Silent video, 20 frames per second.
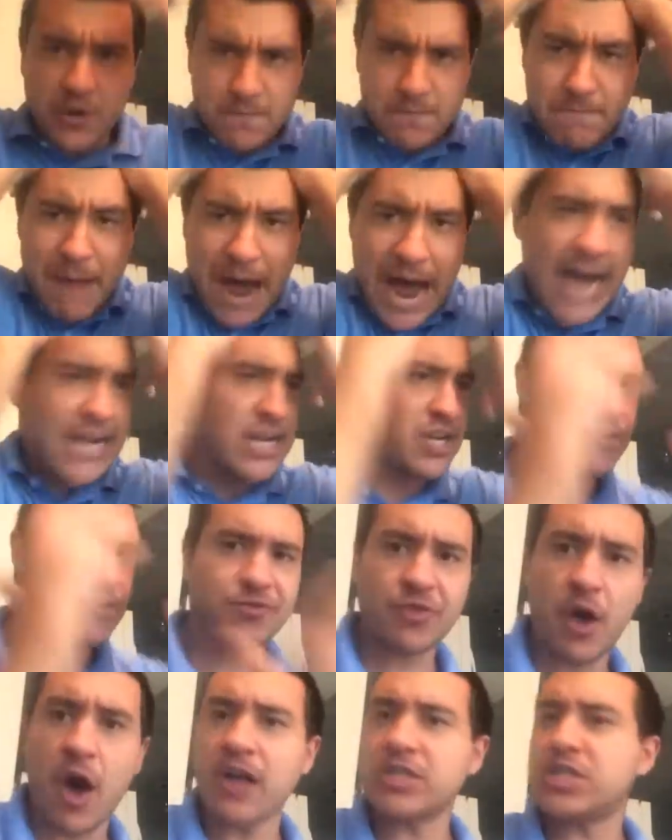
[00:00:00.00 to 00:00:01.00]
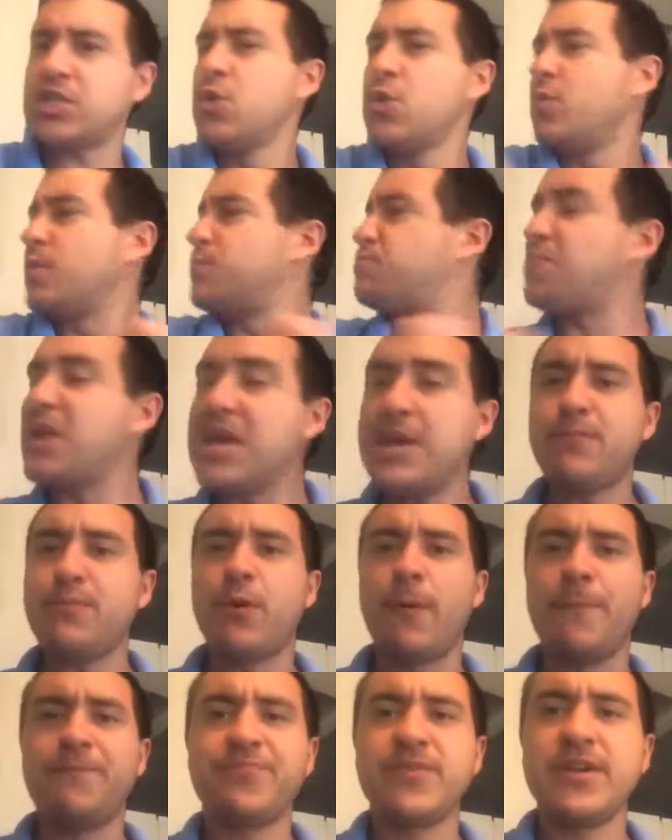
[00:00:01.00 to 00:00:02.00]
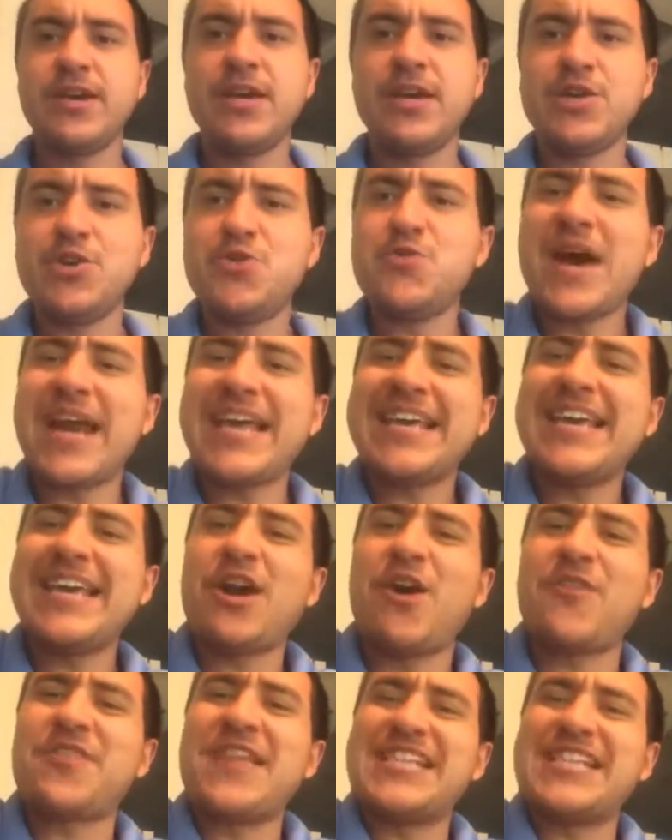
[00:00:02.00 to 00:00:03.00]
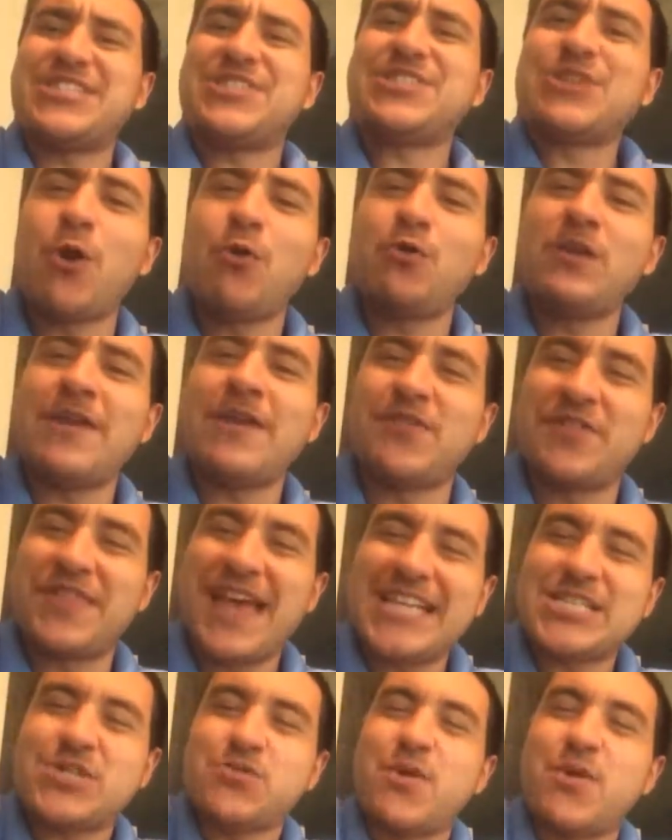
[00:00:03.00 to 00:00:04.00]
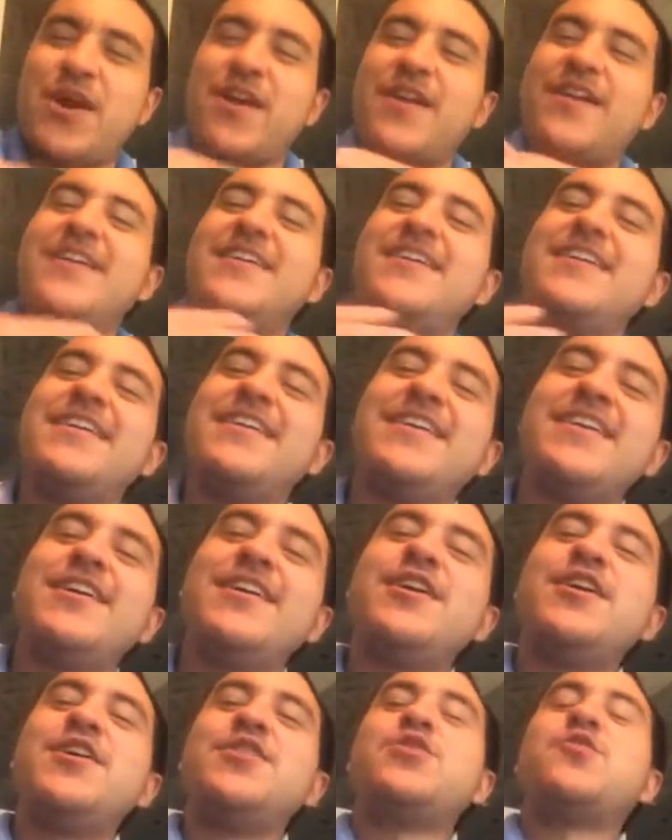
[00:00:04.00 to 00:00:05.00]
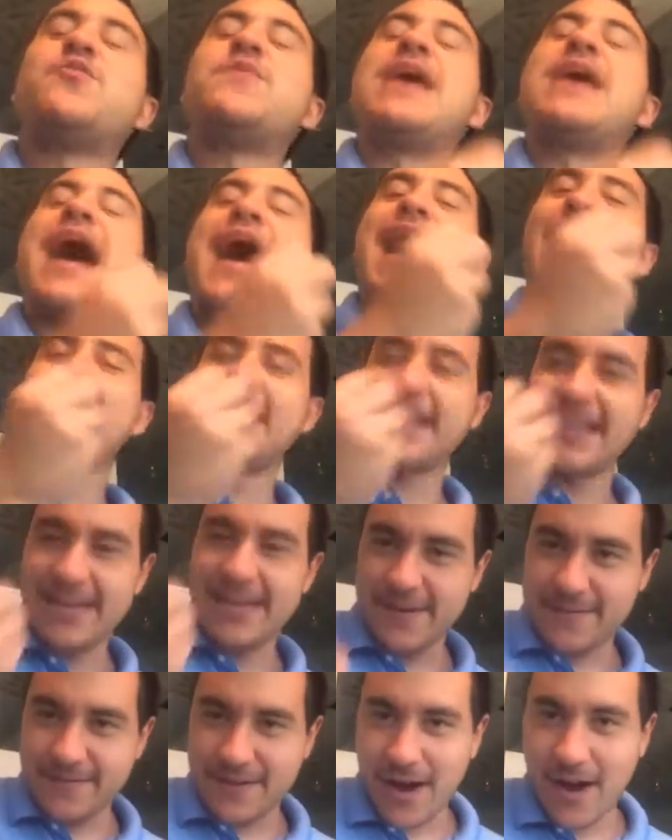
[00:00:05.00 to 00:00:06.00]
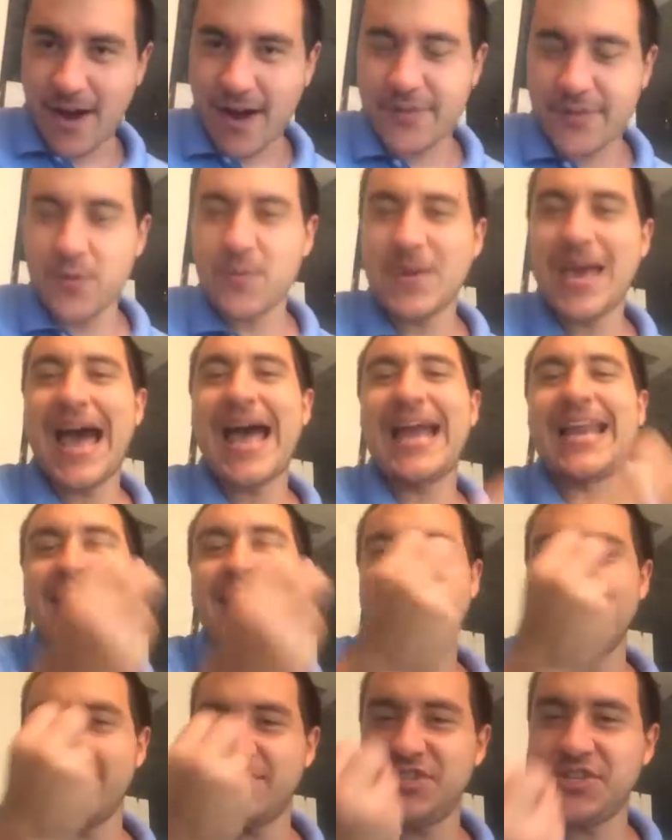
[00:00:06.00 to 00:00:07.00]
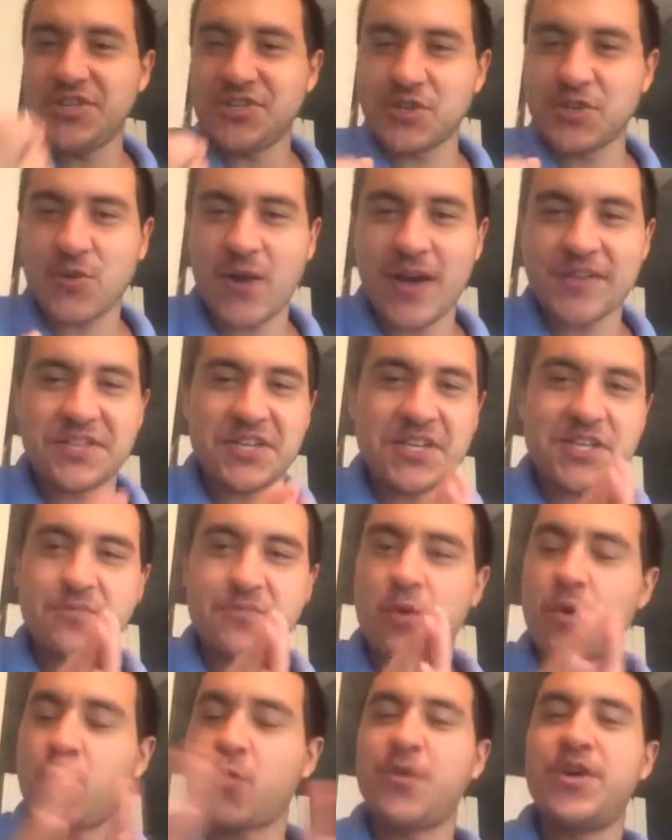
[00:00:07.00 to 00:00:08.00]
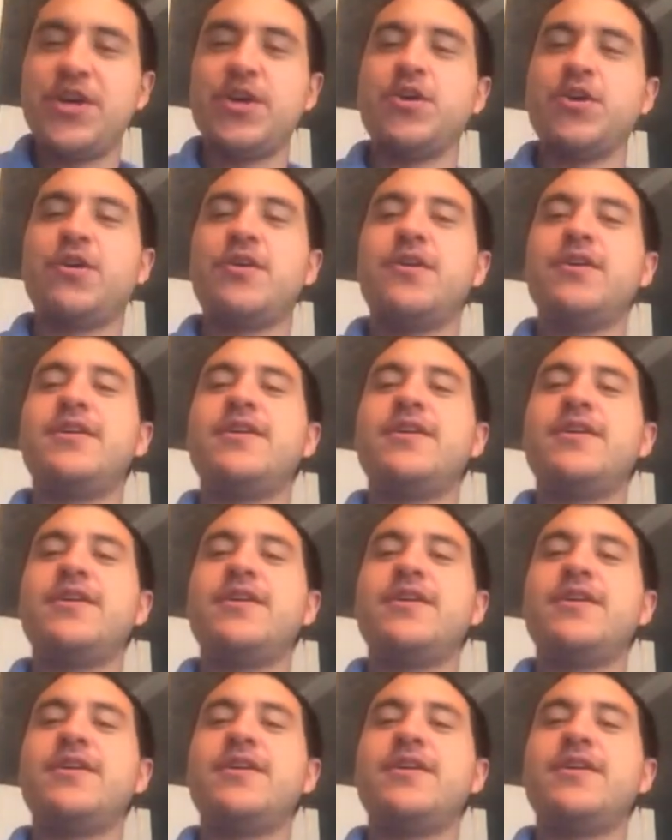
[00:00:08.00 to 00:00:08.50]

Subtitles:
your mind, in your thoughts, with people. You got to get on that soul level. That's where the reality of God, the reality of Jesus Christ is more real